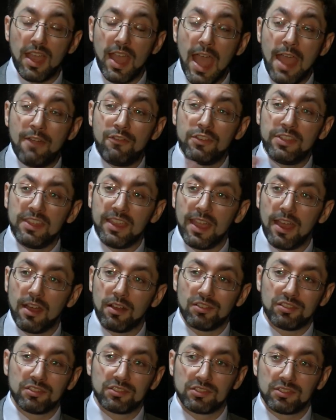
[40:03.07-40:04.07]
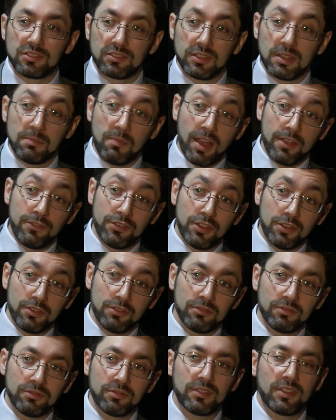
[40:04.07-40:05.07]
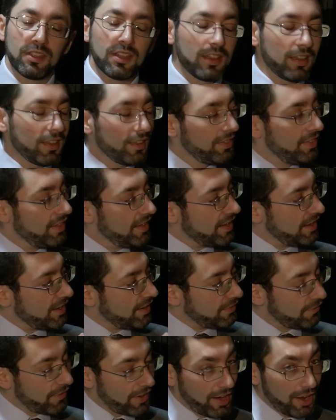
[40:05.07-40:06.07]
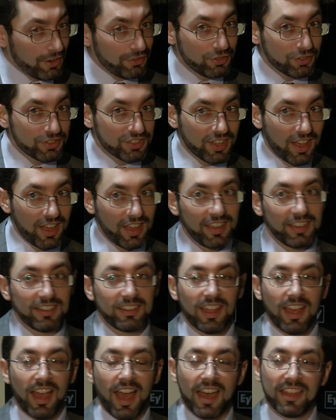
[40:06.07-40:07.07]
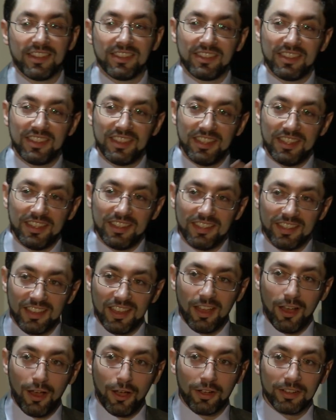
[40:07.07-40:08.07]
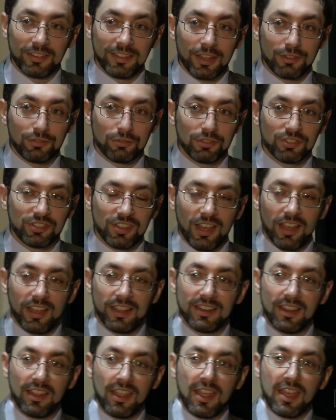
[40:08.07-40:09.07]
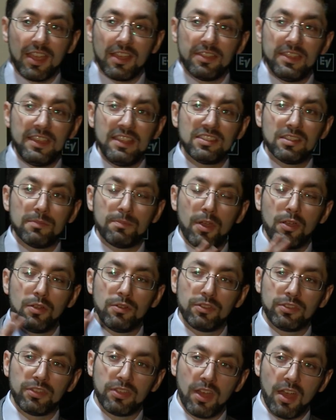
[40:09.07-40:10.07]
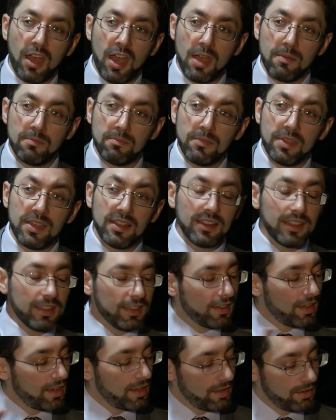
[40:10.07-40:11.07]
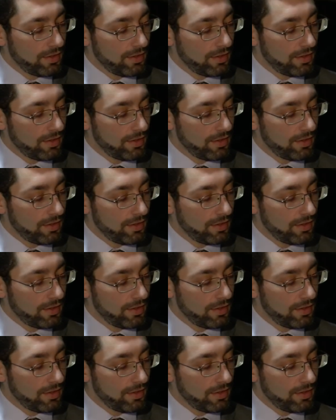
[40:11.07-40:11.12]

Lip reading: Everything else, in my view, the financial side and the architectural side, these are both merely